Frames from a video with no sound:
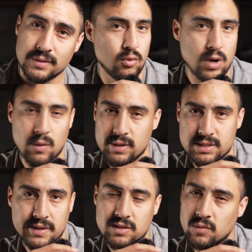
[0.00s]
Who I was
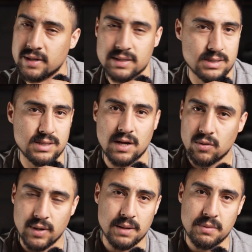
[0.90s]
in my 20s is not
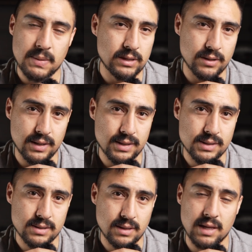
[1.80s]
who I am in my 30s.